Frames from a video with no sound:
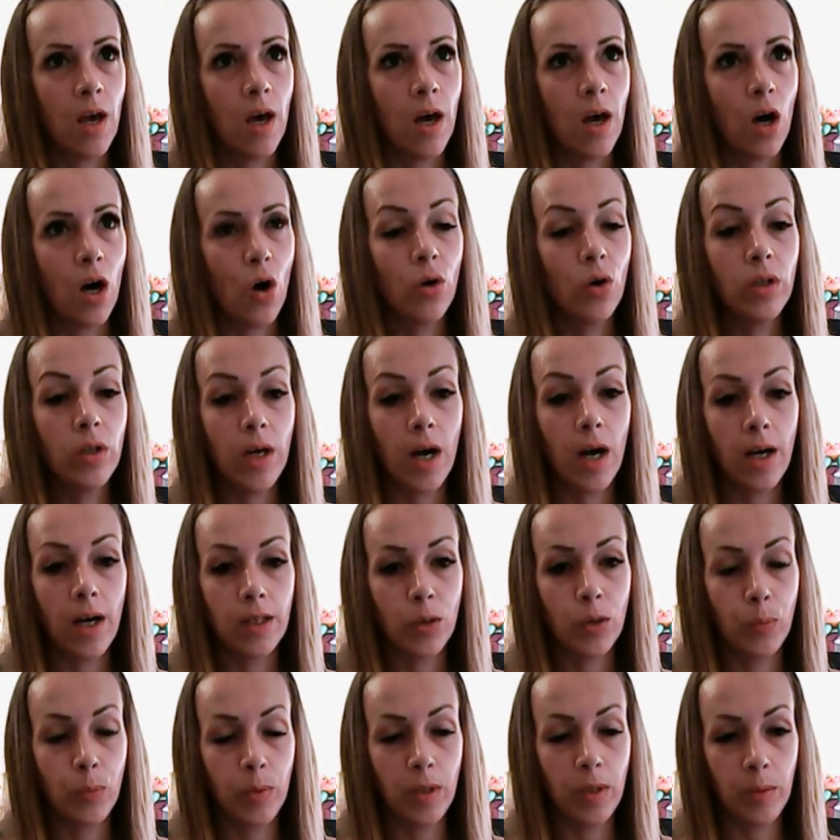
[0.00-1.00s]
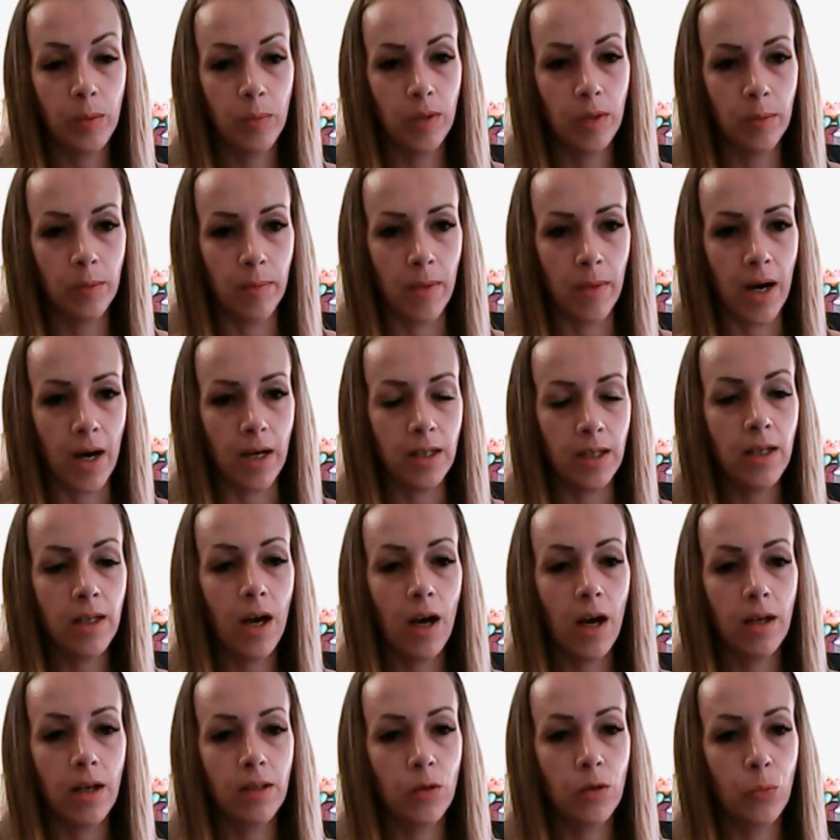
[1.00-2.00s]
on other people money,
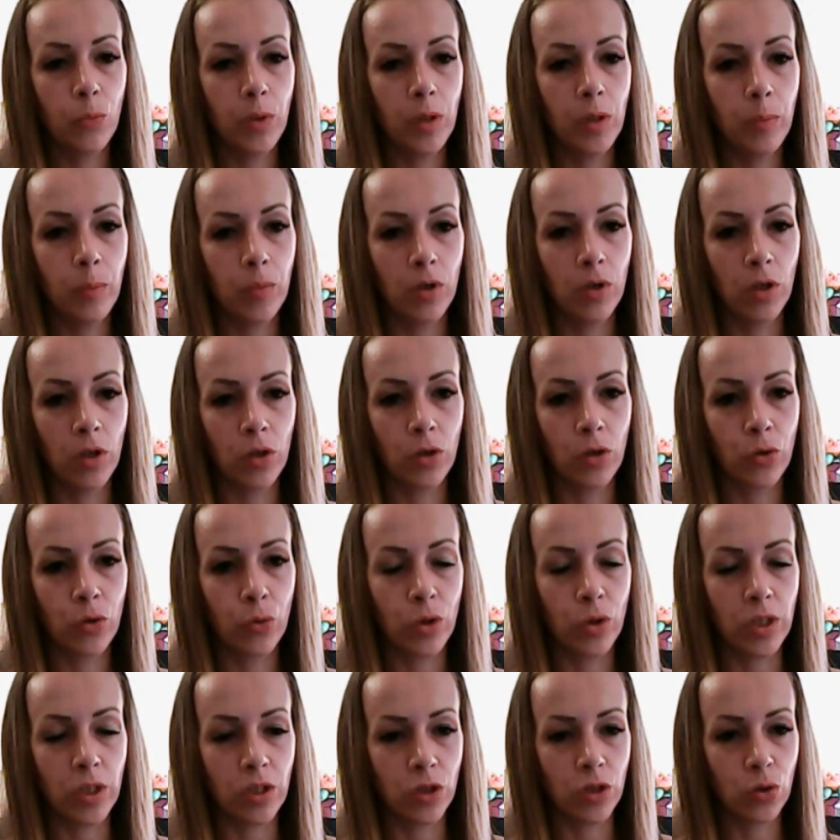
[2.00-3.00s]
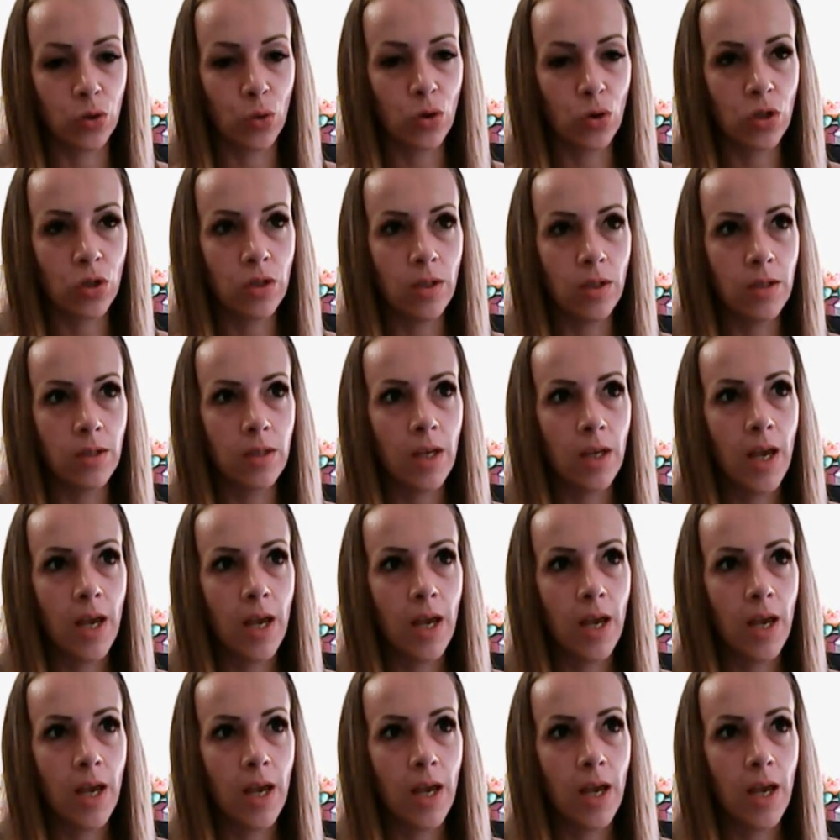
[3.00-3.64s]
other people resources,